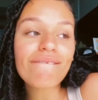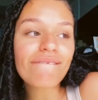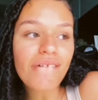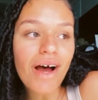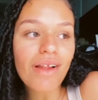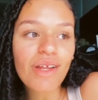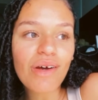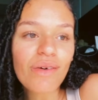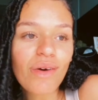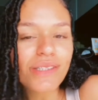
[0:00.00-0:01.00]

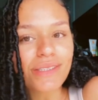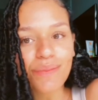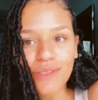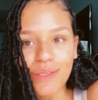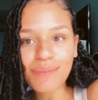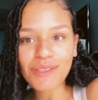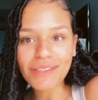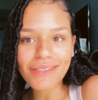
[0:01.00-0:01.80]
follow or subscription